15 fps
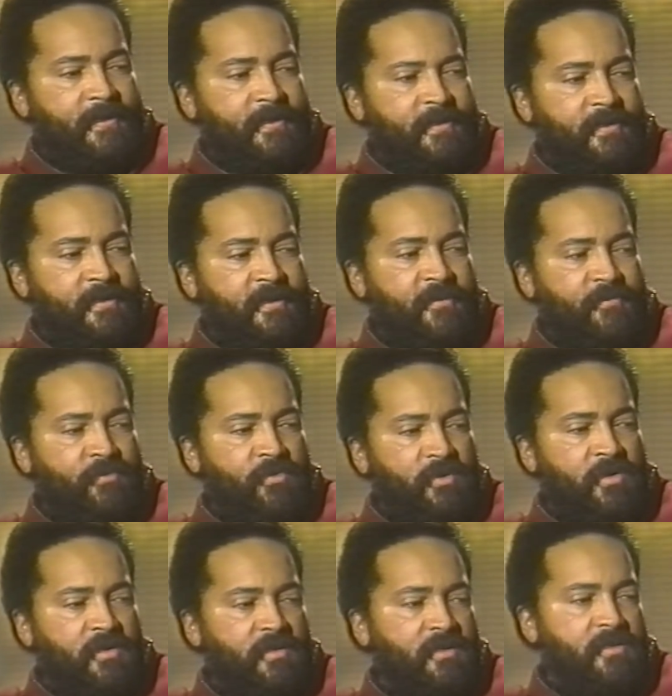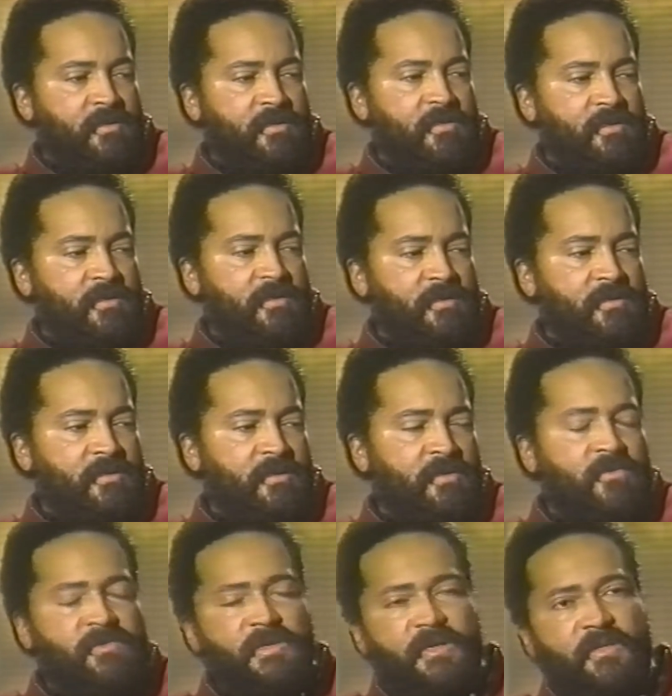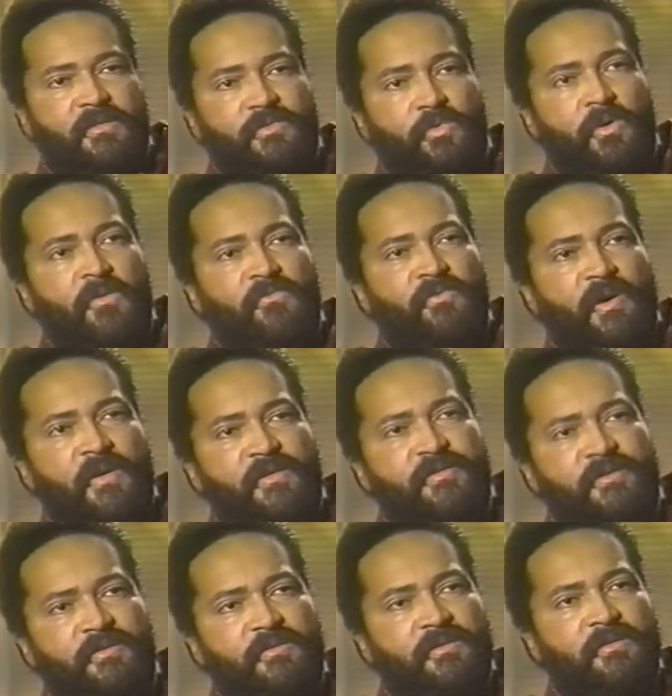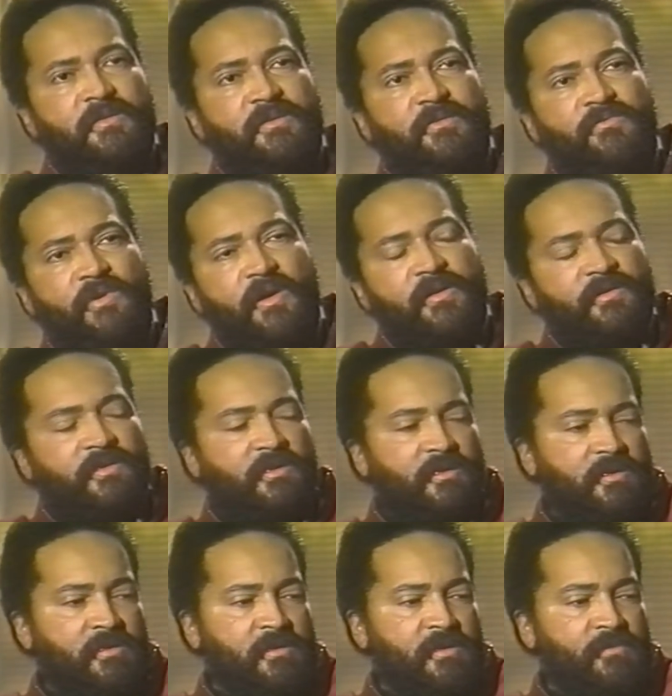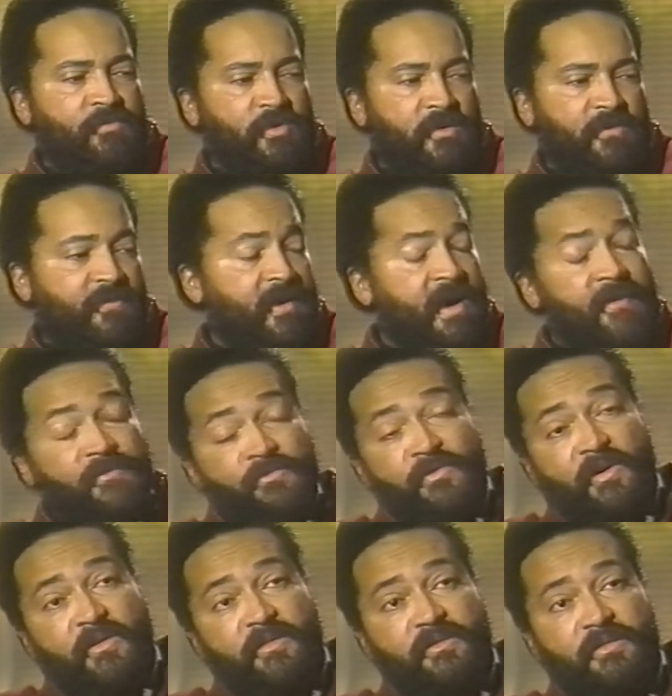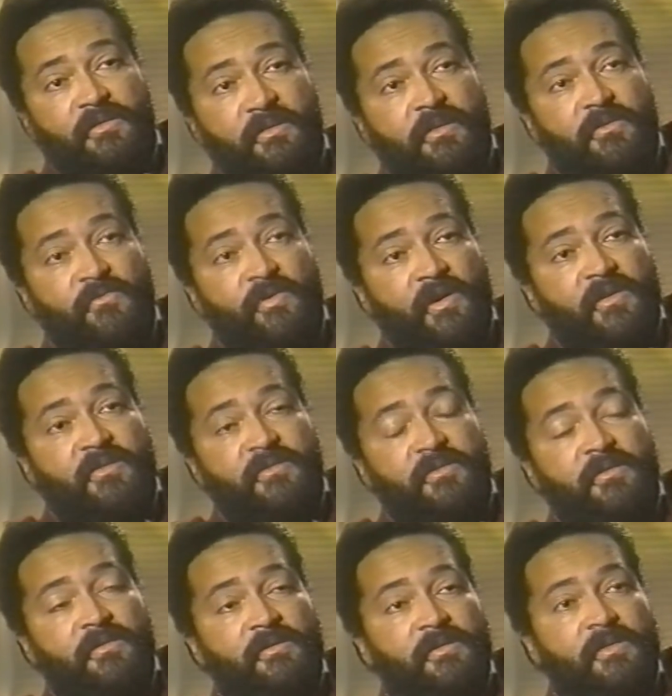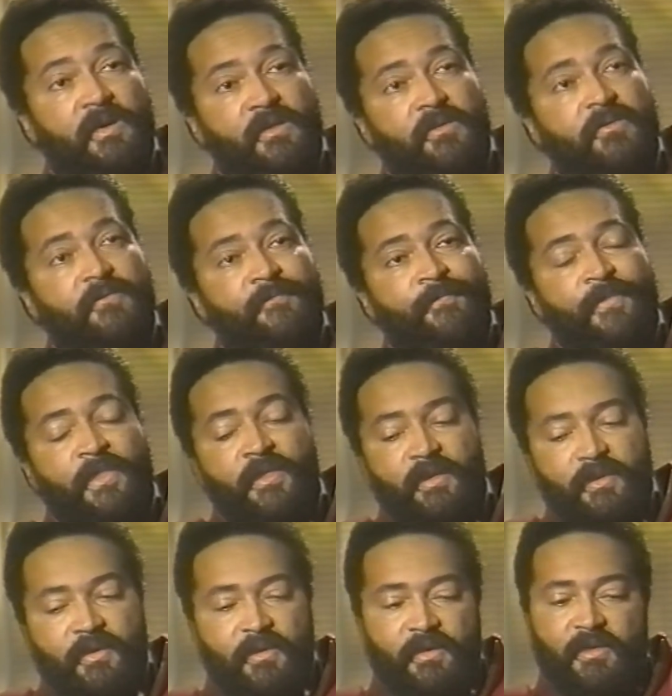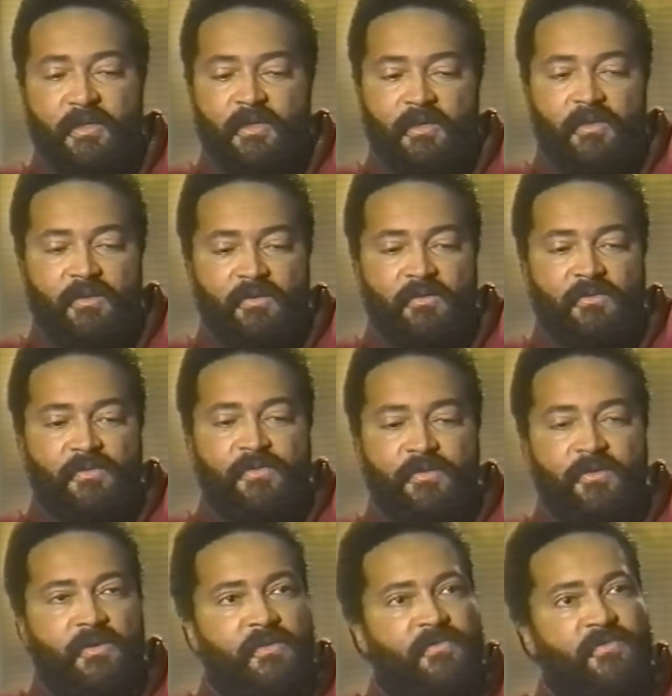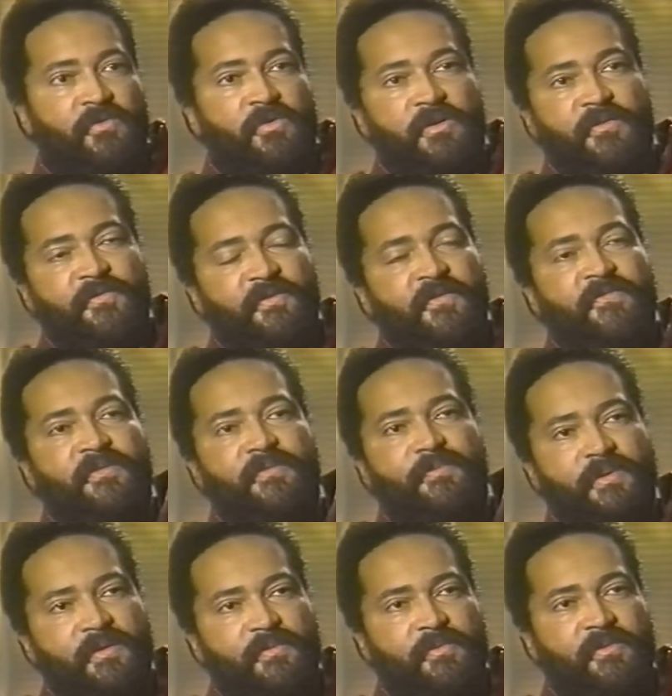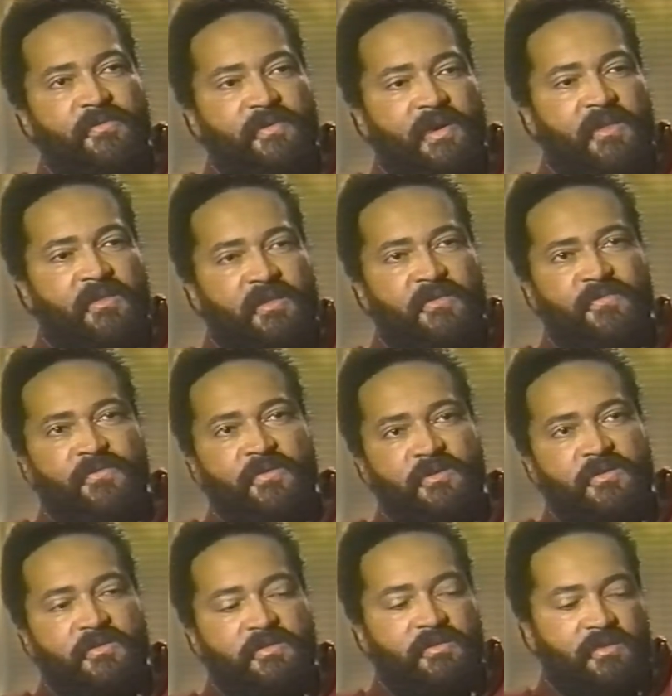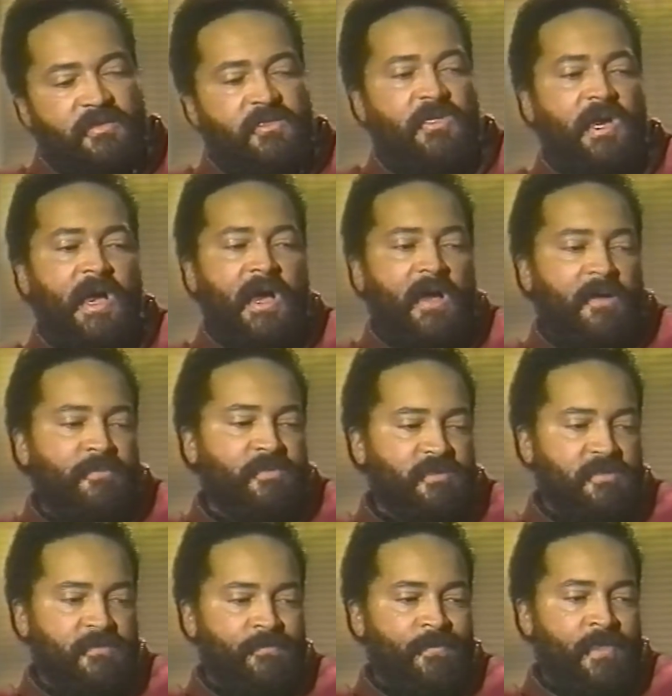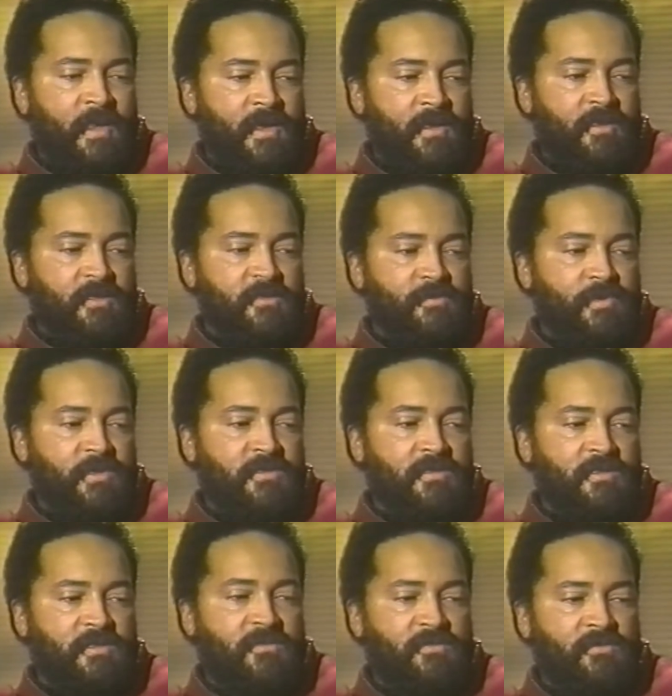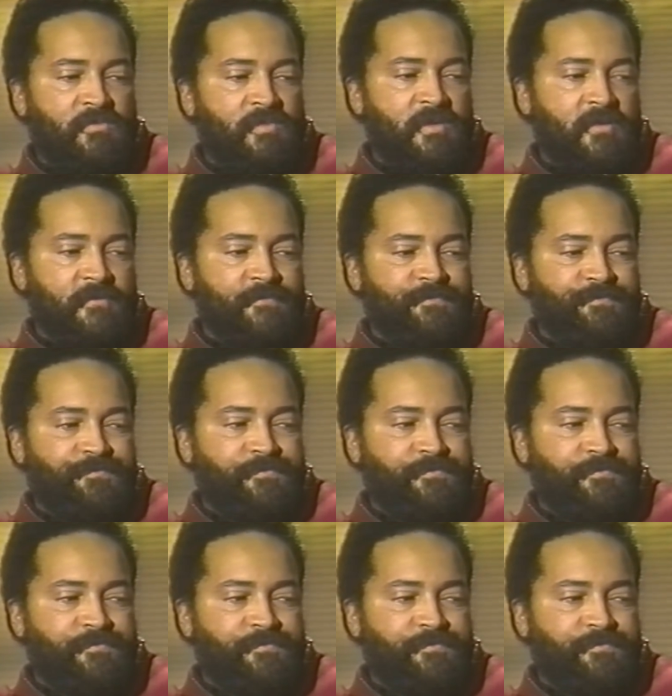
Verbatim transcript: Uh, I brought uh, you know 10 or 12 writers into the Writers Guild. I brought five directors into the Directors Guild. Another you know 30, 40, 50 people have gotten their first jobs in this business through me.